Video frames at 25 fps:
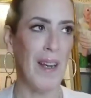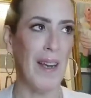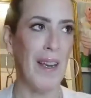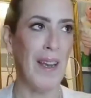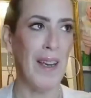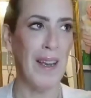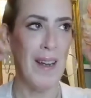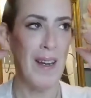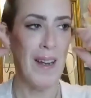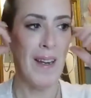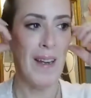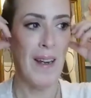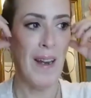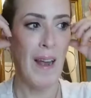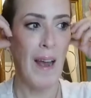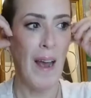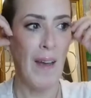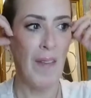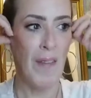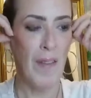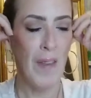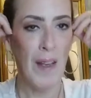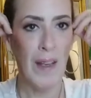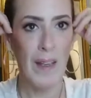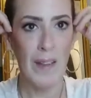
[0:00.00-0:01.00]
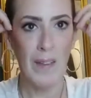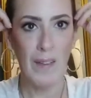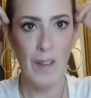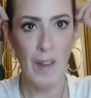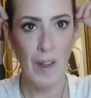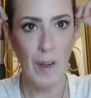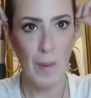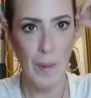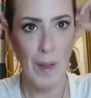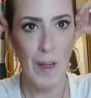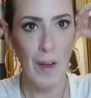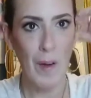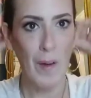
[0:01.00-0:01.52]
and I think it's going
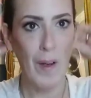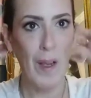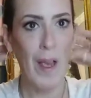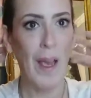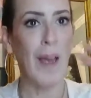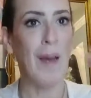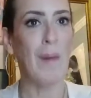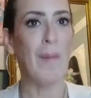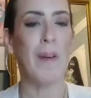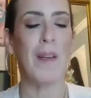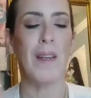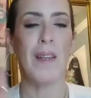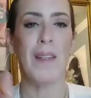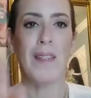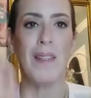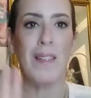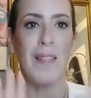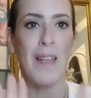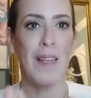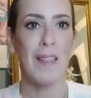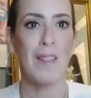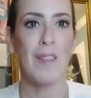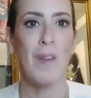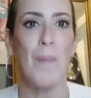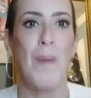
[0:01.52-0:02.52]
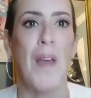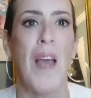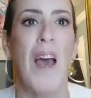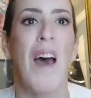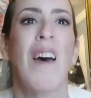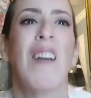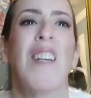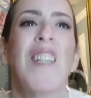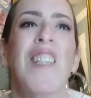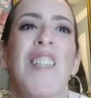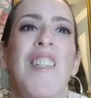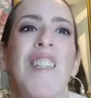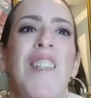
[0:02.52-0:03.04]
to be okay because today it's going to be
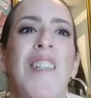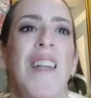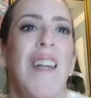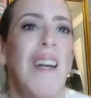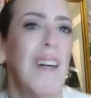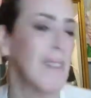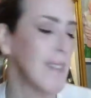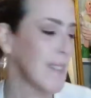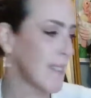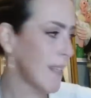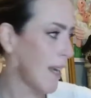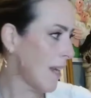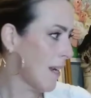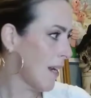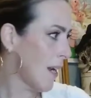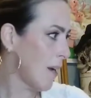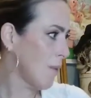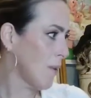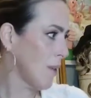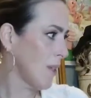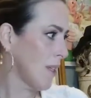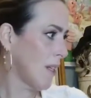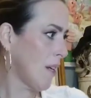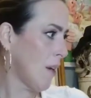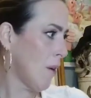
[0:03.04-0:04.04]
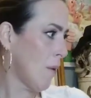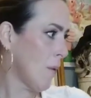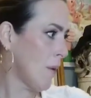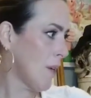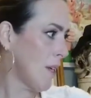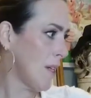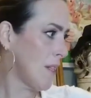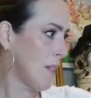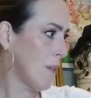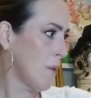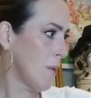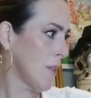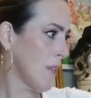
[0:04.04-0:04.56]
hot as shit outside and I really don't want to
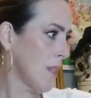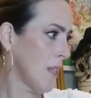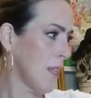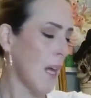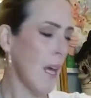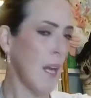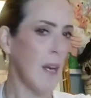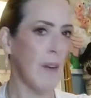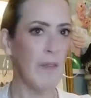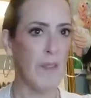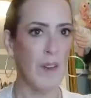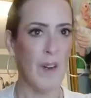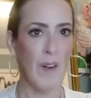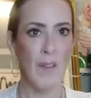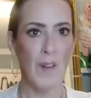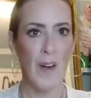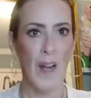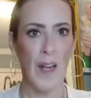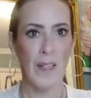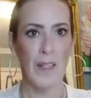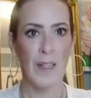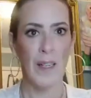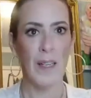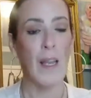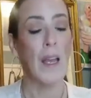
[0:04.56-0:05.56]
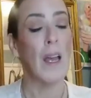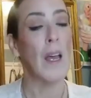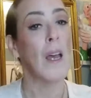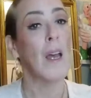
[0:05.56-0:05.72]
deal with a lot of correcting,